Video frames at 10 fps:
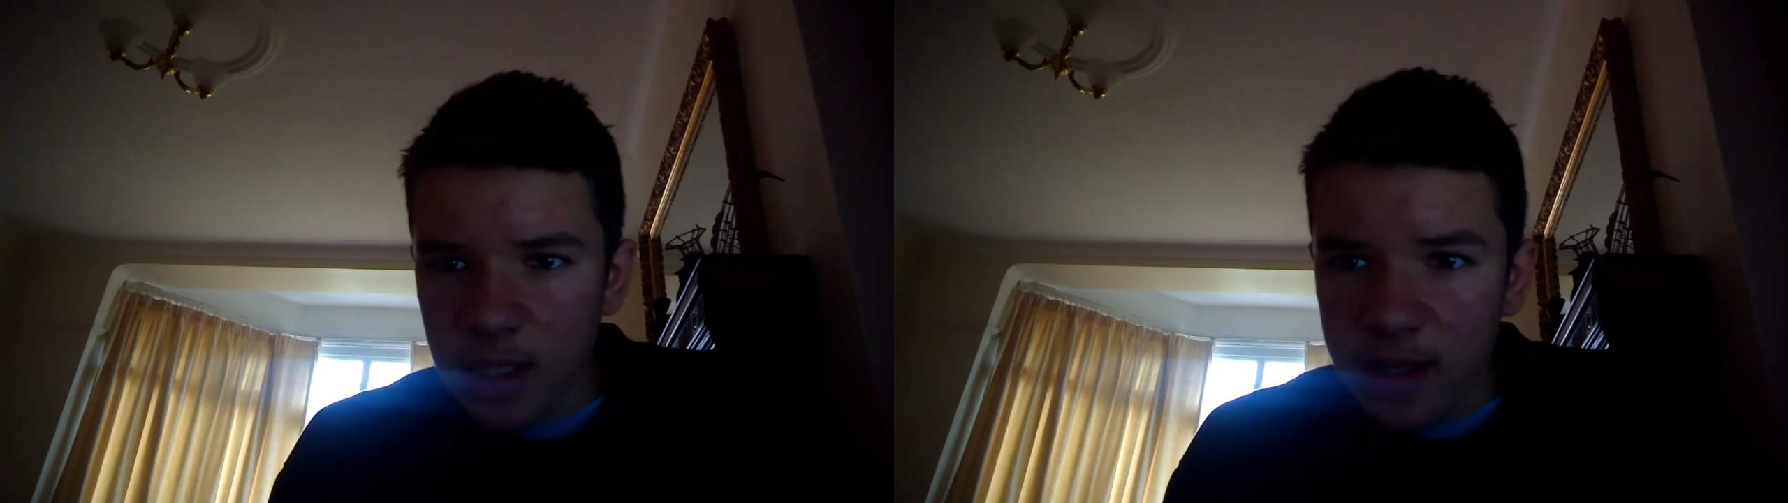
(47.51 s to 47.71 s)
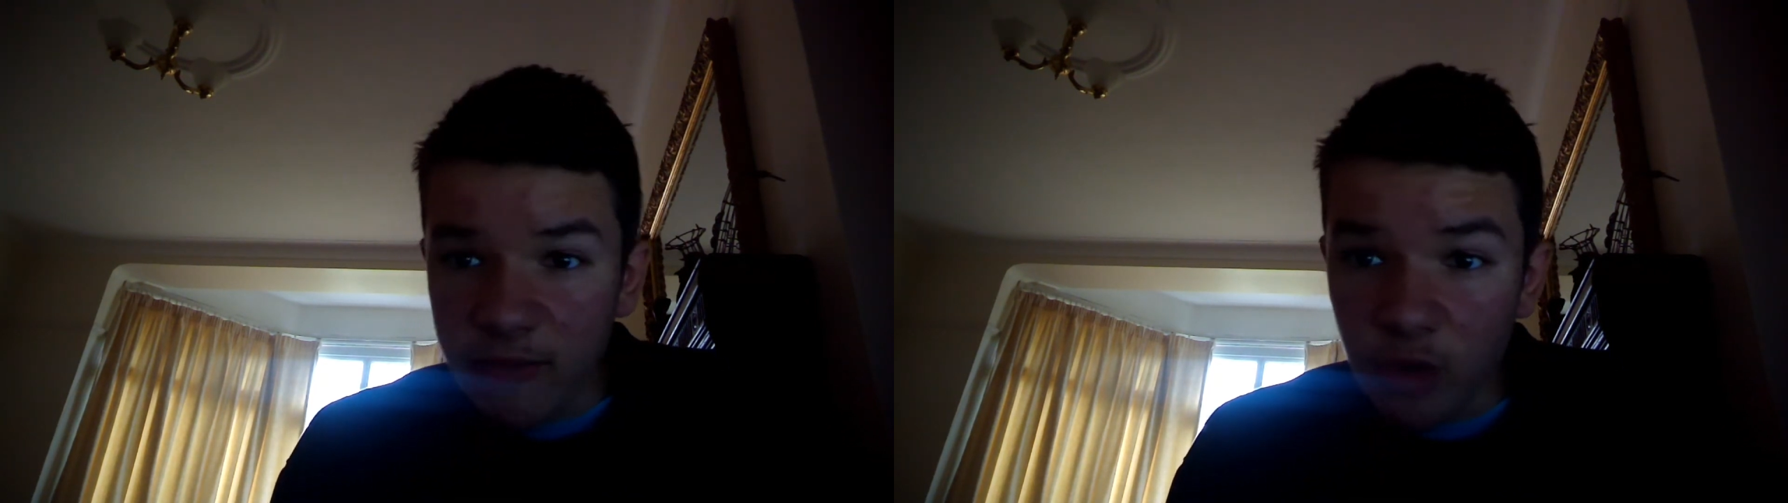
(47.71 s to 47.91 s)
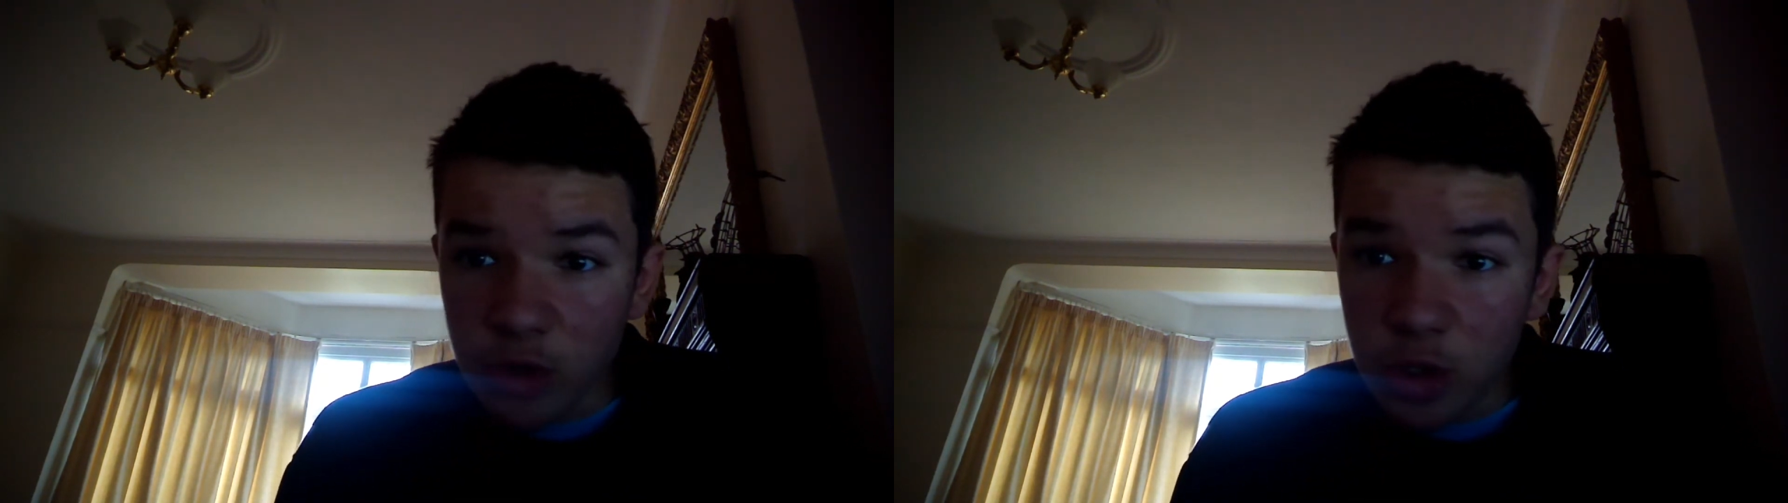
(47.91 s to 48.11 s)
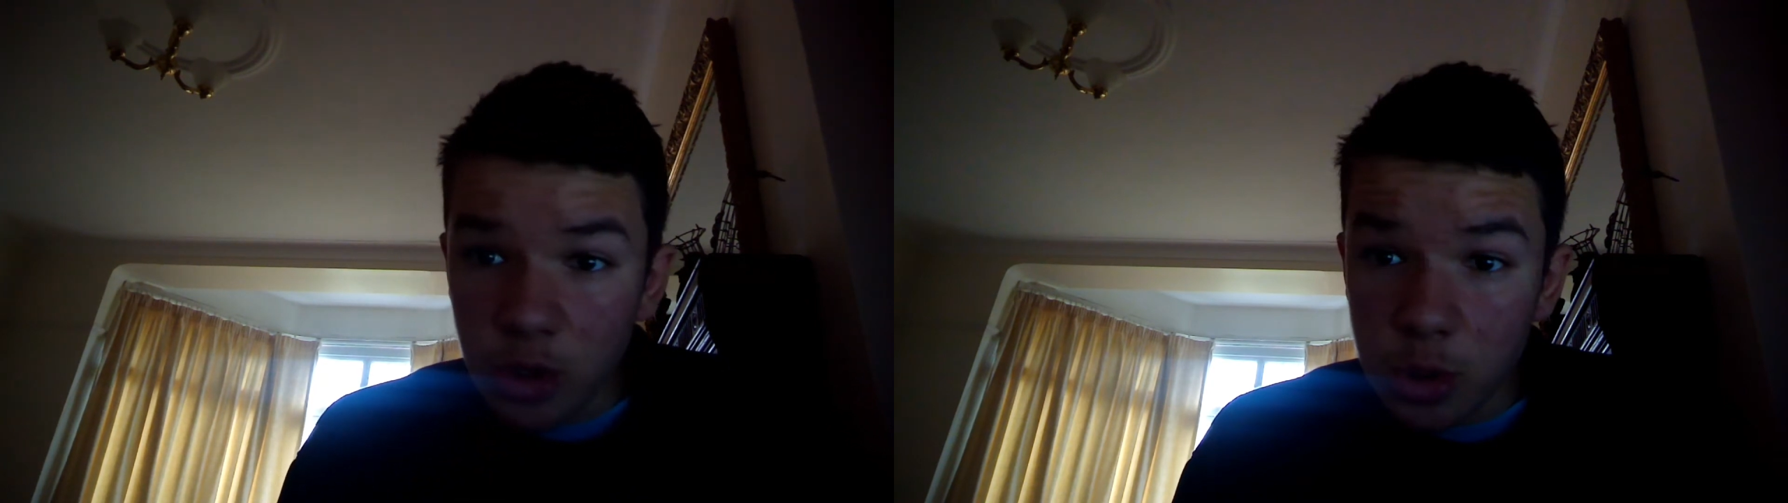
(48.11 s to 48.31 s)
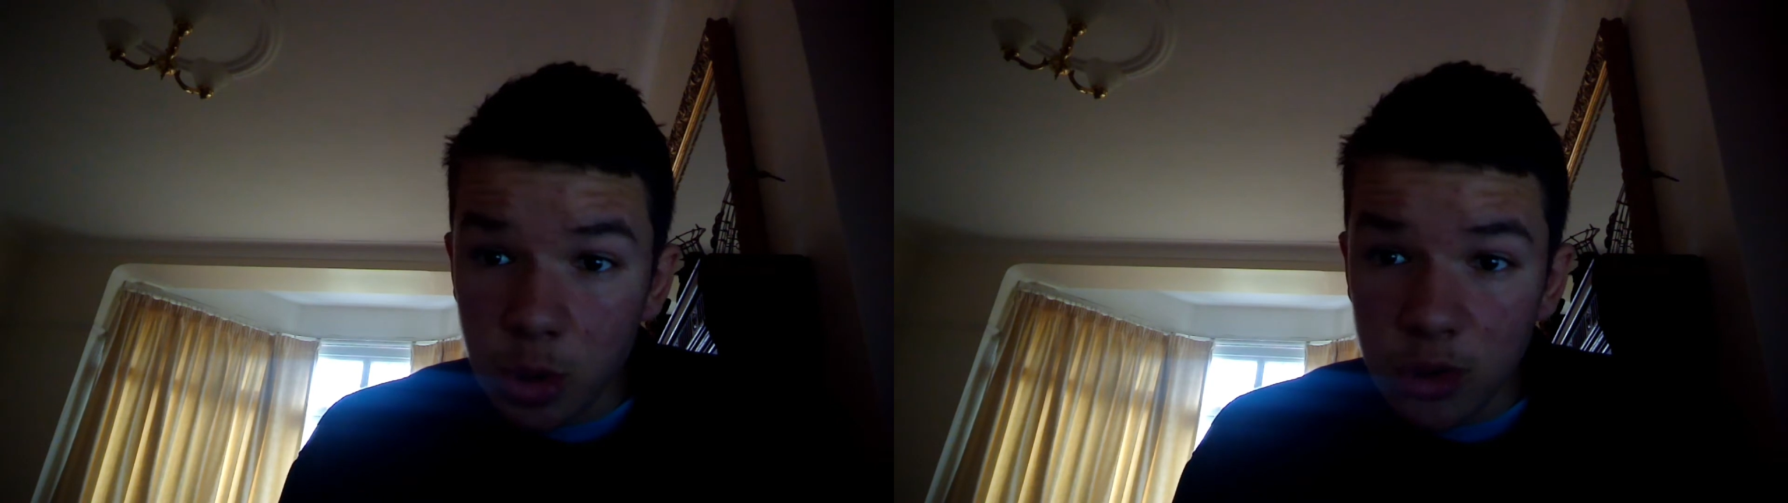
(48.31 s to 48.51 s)
They've got 2
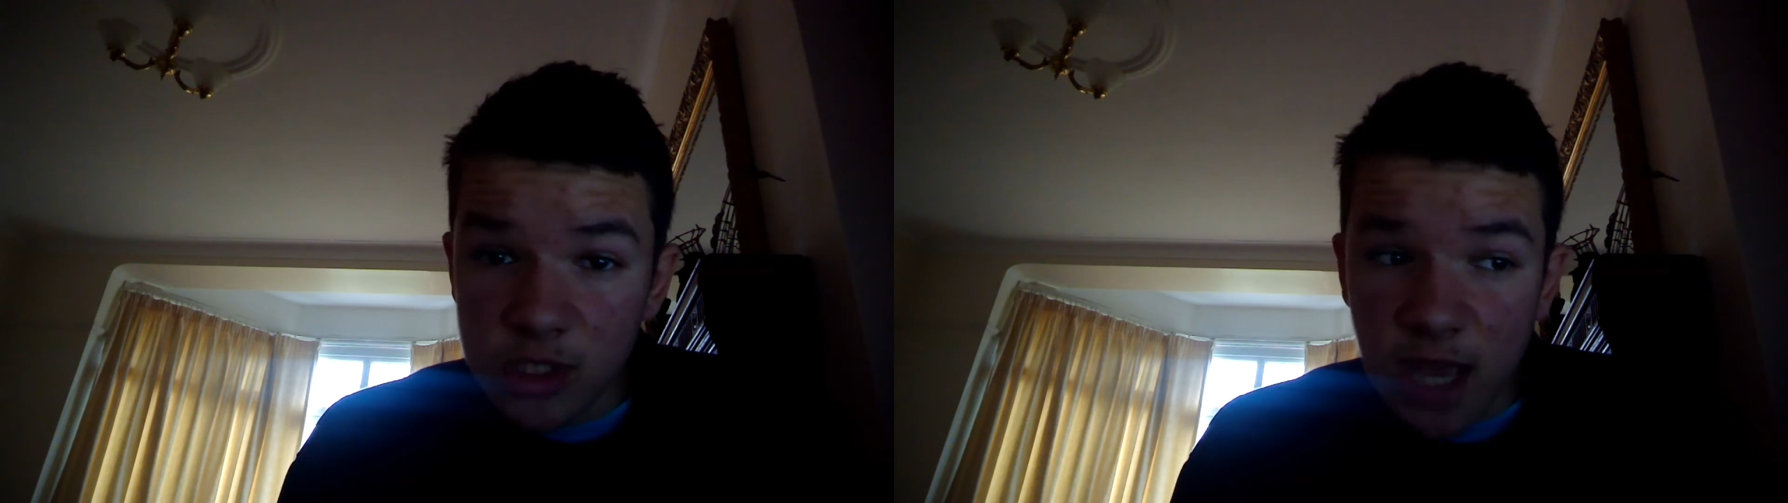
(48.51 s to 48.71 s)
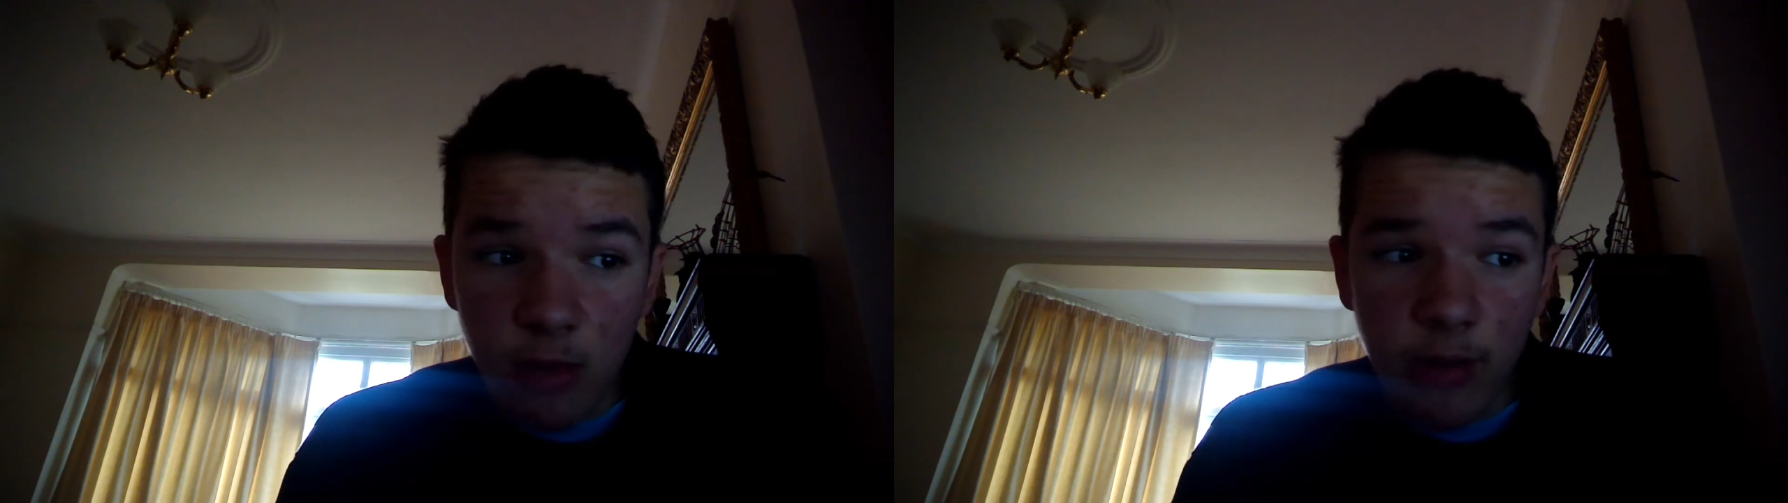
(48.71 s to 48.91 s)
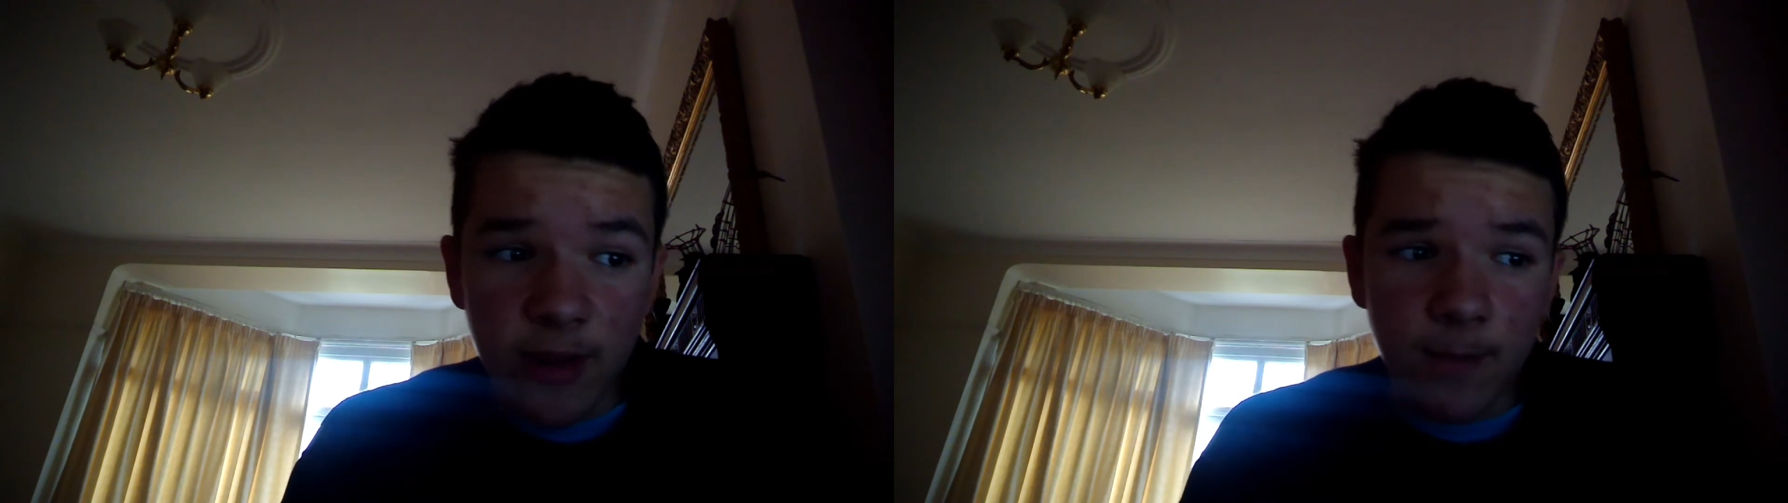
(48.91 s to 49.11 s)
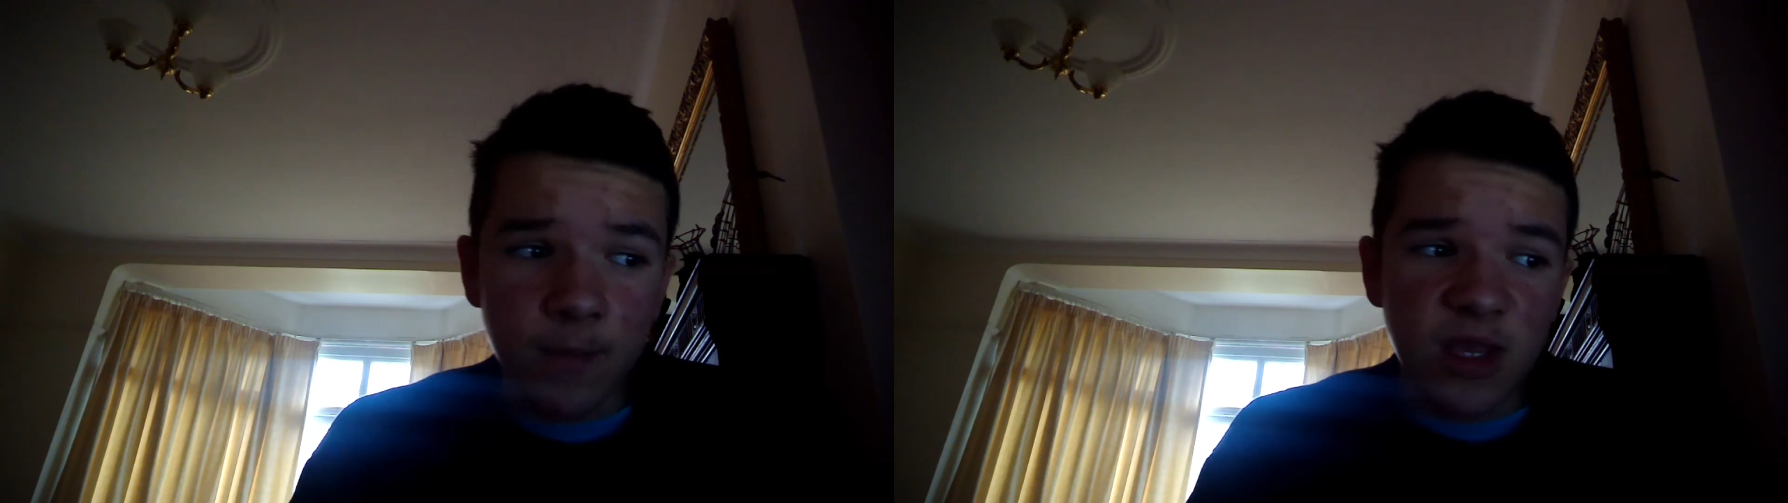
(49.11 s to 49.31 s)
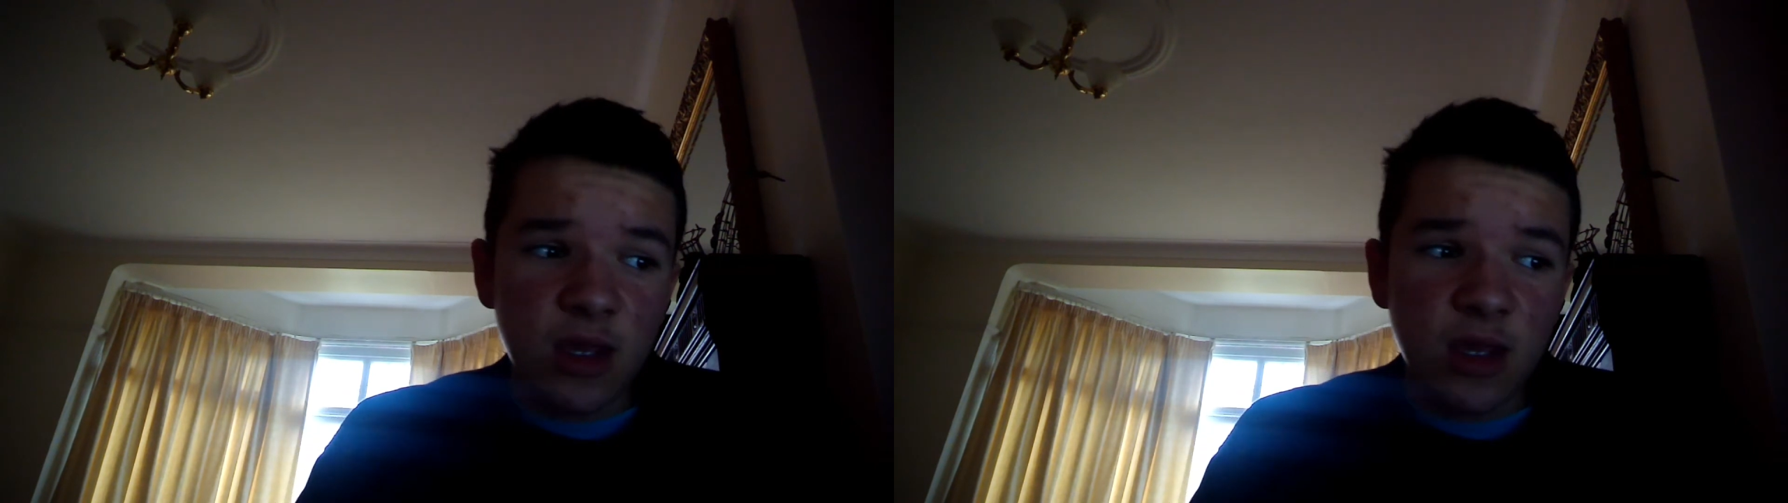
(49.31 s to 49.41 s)
draws and a win.